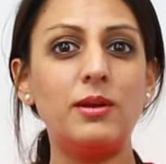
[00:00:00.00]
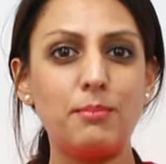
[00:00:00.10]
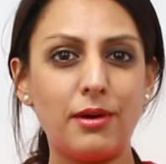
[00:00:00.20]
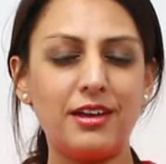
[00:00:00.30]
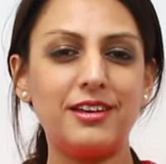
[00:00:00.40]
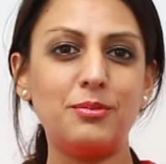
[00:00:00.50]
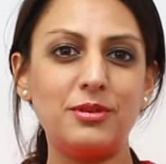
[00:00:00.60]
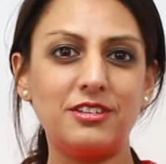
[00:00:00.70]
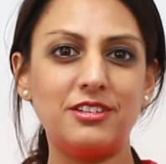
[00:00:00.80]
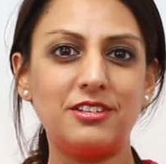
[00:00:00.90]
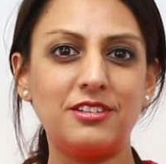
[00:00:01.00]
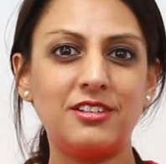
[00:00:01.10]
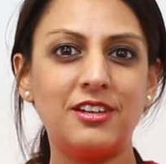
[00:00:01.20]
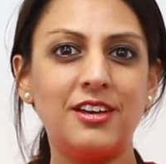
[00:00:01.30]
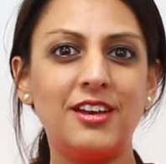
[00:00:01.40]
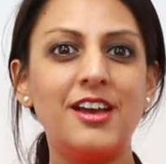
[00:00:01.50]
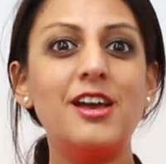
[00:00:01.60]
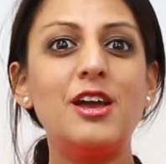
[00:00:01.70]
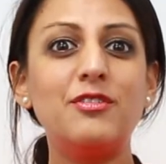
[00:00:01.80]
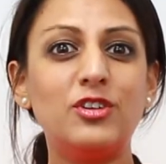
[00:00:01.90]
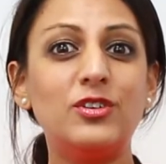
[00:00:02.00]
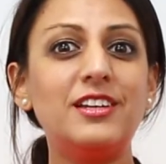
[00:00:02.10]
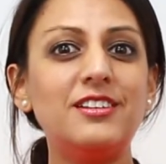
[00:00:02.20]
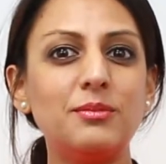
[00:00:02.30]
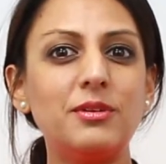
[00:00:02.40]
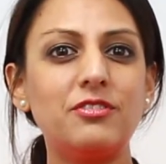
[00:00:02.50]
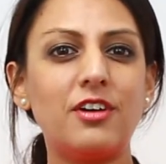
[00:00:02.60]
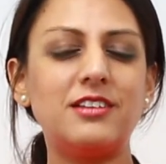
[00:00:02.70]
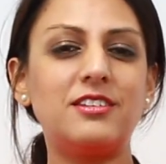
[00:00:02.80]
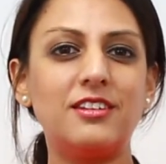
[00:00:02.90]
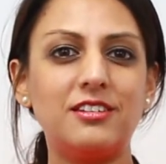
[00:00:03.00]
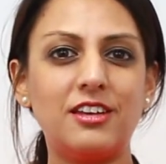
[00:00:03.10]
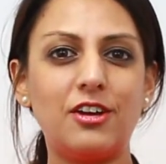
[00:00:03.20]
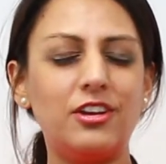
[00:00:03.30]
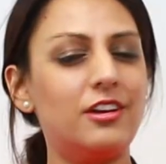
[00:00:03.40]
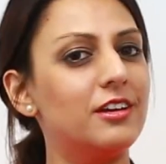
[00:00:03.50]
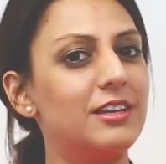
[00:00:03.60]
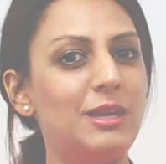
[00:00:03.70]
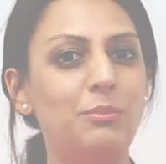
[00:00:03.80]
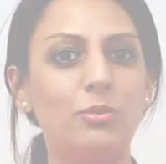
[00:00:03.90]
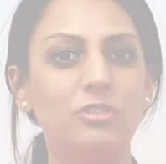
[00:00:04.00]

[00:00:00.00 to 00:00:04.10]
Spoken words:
when buying a business. If you need some advice in this area, keep